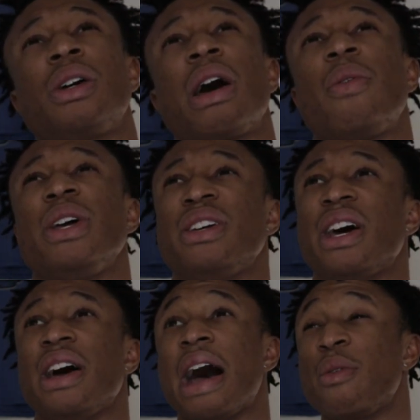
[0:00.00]

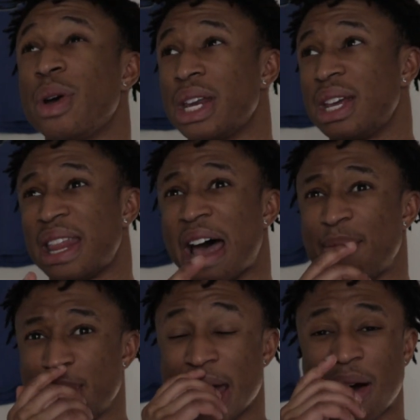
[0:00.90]
I weighed in
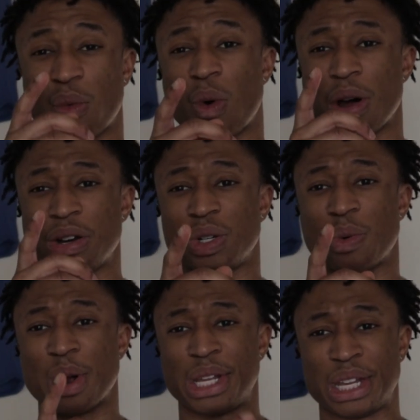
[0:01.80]
that meet at
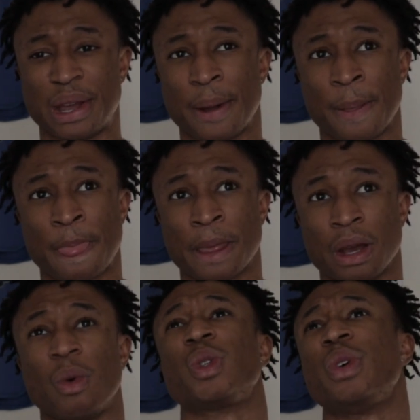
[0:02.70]
120,
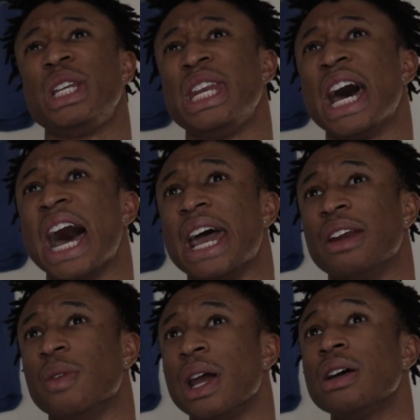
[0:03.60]
129,
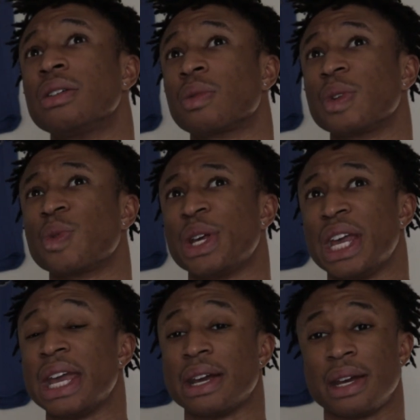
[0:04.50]
right? Or
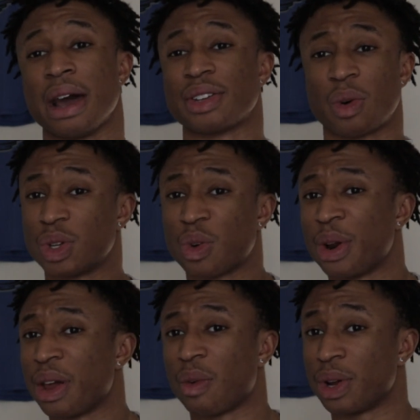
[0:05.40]
128. I was like
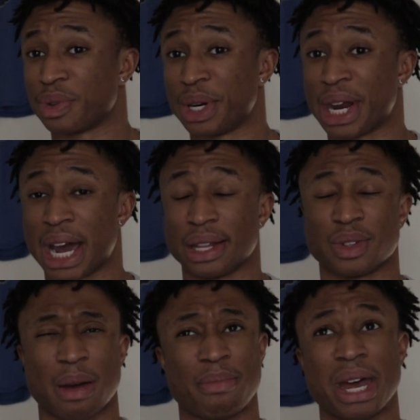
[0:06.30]
128 or 129.
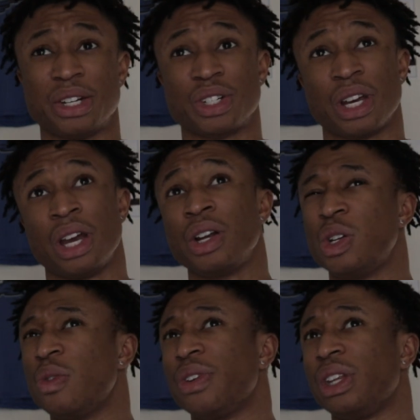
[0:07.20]
So I benched
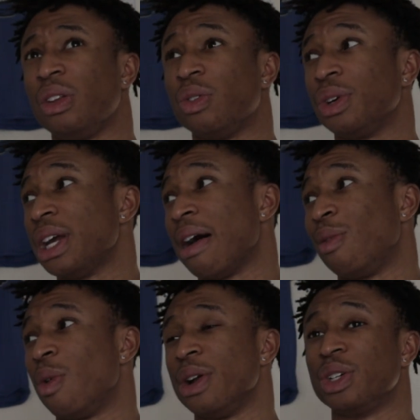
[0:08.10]
253 at
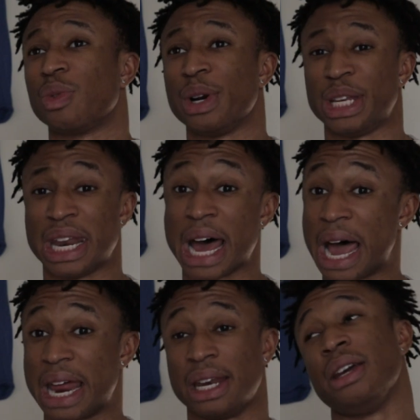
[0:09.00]
129.